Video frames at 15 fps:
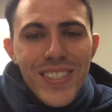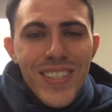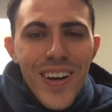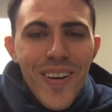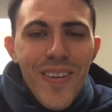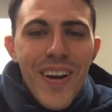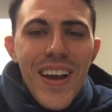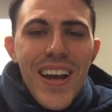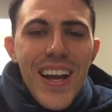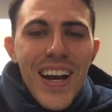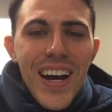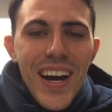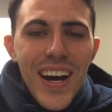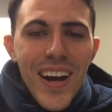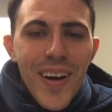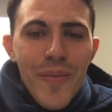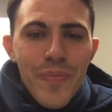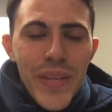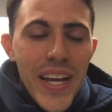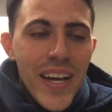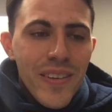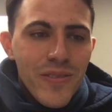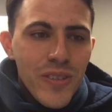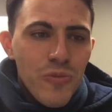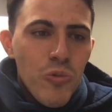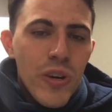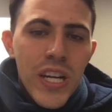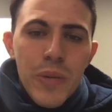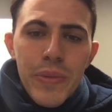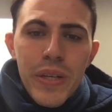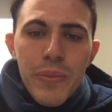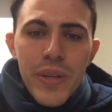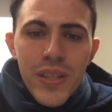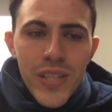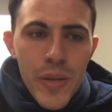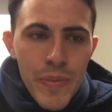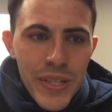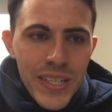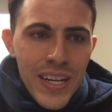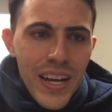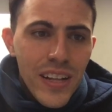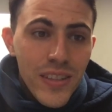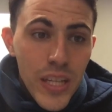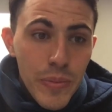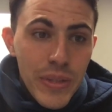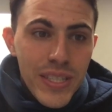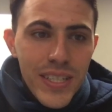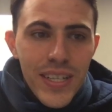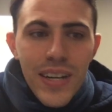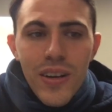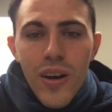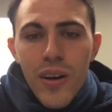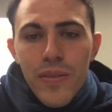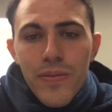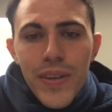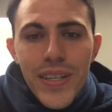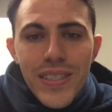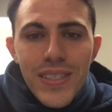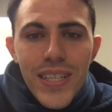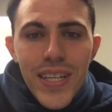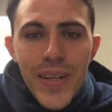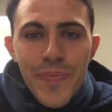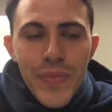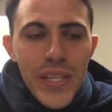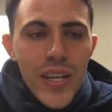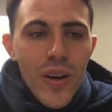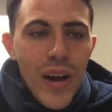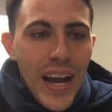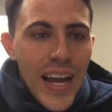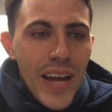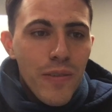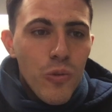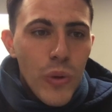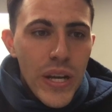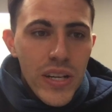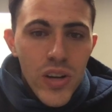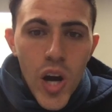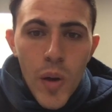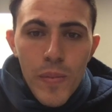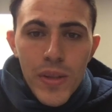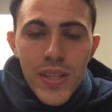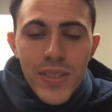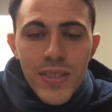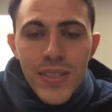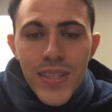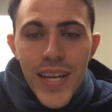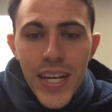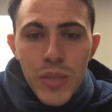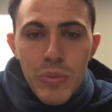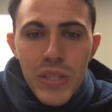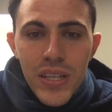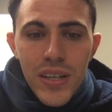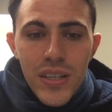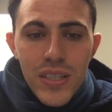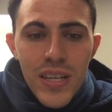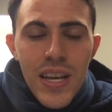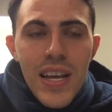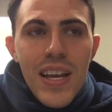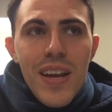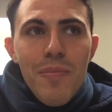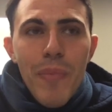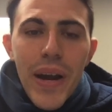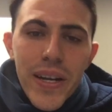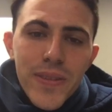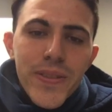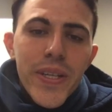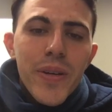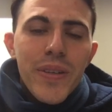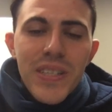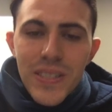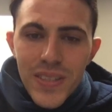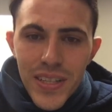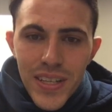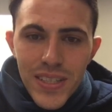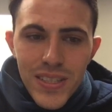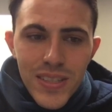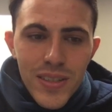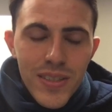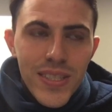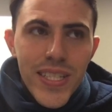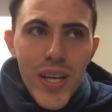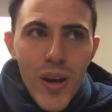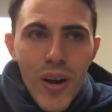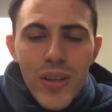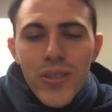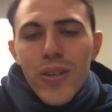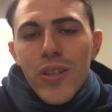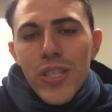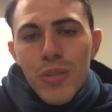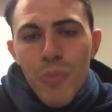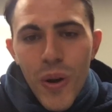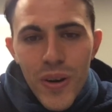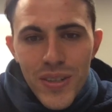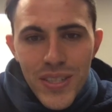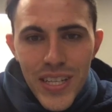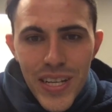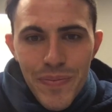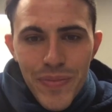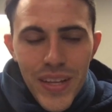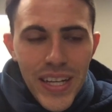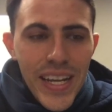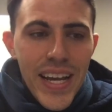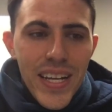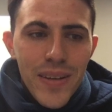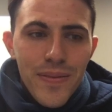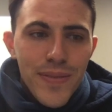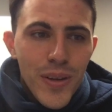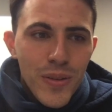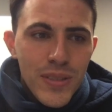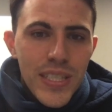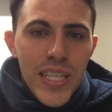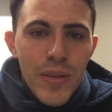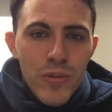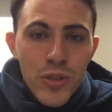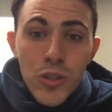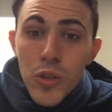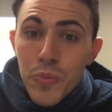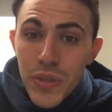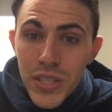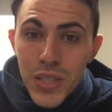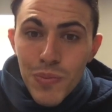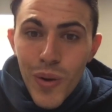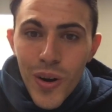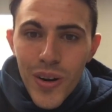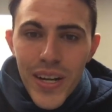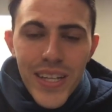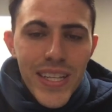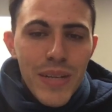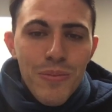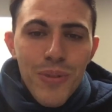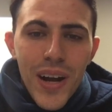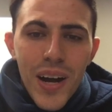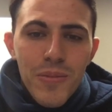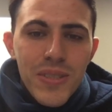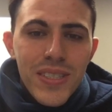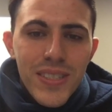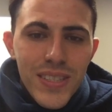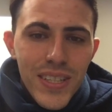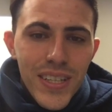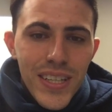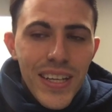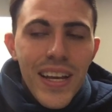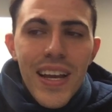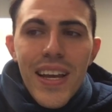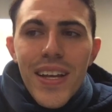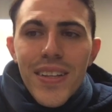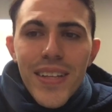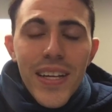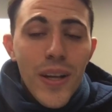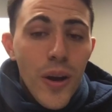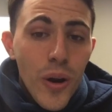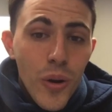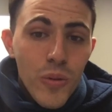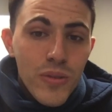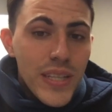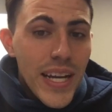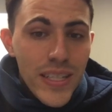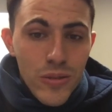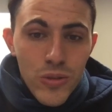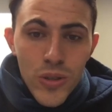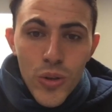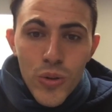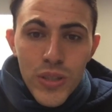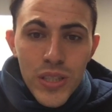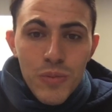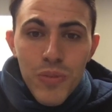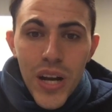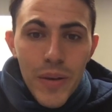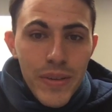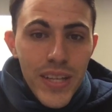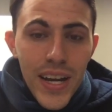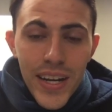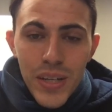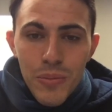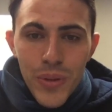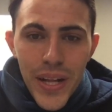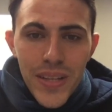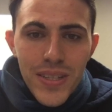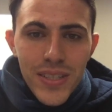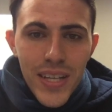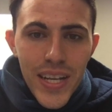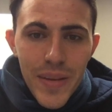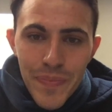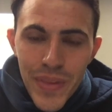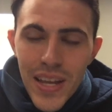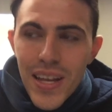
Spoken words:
So, yeah, we're going to be a bit limited on offense. And, you know, I have Wayne Gallman listed next because my theory is this. The Seahawks are a smart team. Like, NFL teams should be smart, and they probably see that, oh, Daniel Jones is probably not going to play this game.